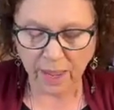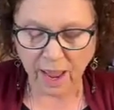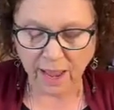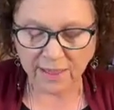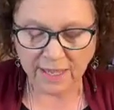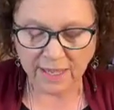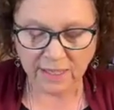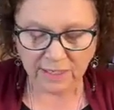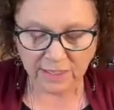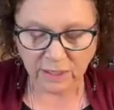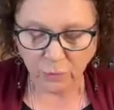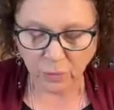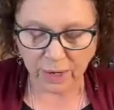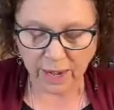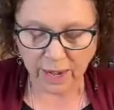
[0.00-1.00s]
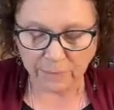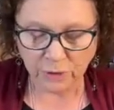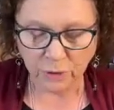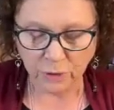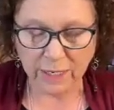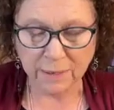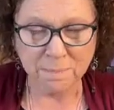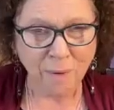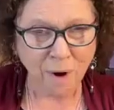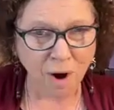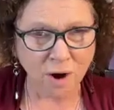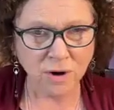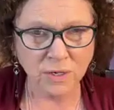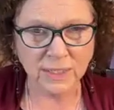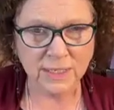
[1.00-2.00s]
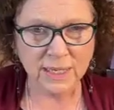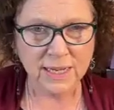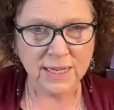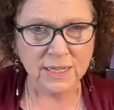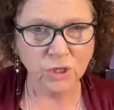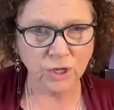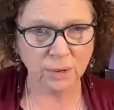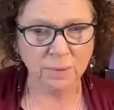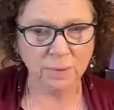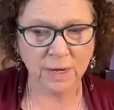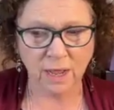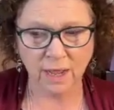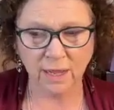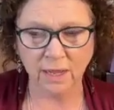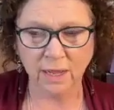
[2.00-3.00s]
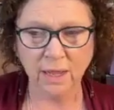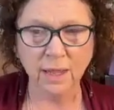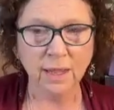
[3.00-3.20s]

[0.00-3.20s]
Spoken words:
I think this is a great opportunity. Mars in Gemini,